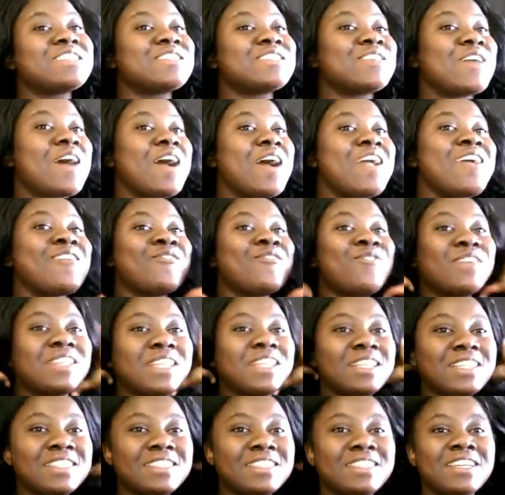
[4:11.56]
So I am
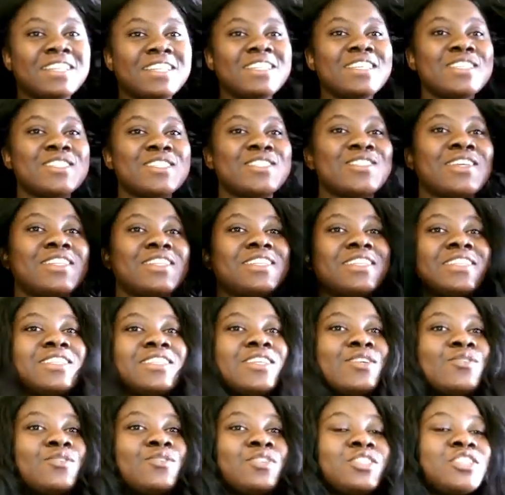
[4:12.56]
finally done installing
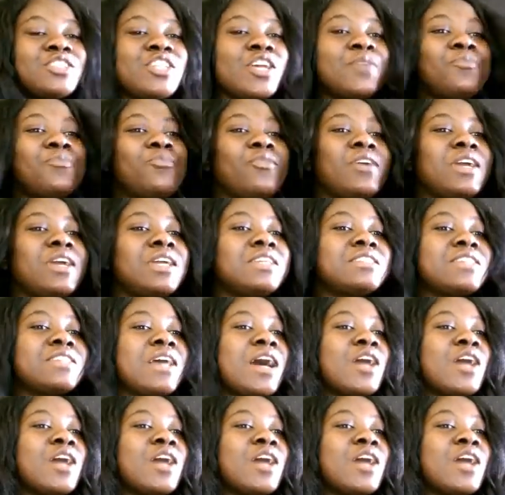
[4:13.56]
the crochet braids.